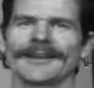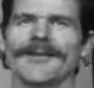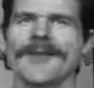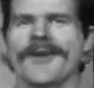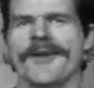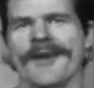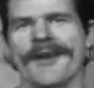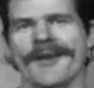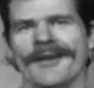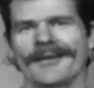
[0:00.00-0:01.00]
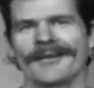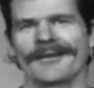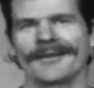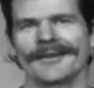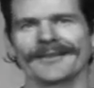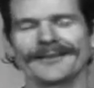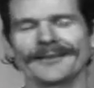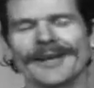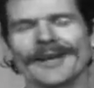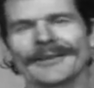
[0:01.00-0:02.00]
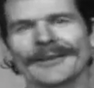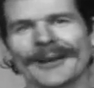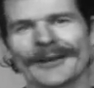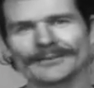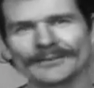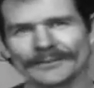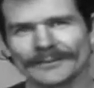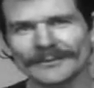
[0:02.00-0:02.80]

come on now. This is crazy. Like,